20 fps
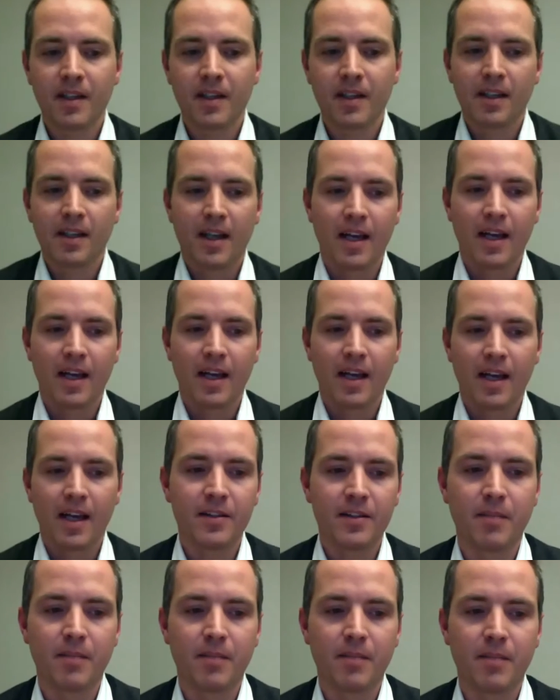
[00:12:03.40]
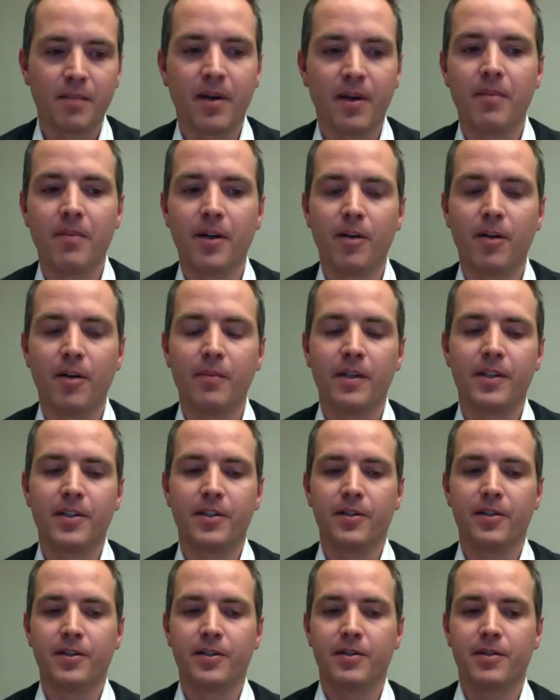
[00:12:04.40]
how does the pump help
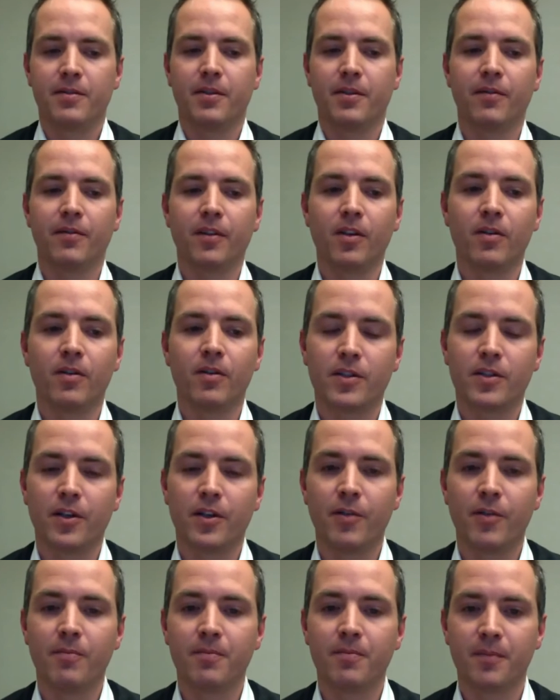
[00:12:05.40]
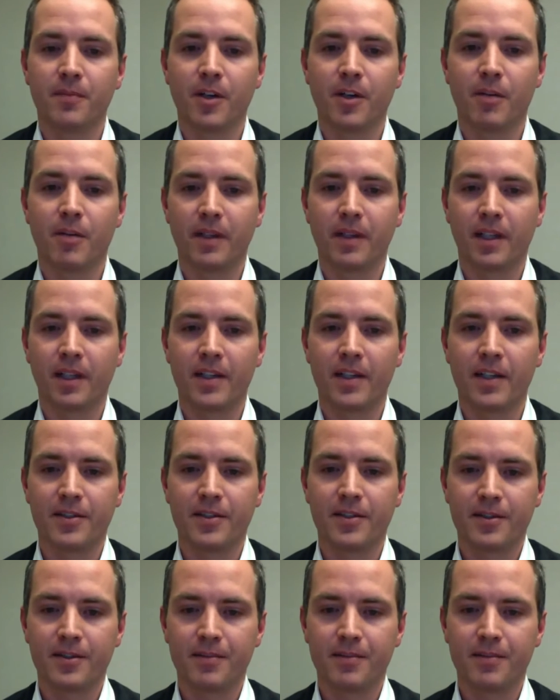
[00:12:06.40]
issues of long-term complications?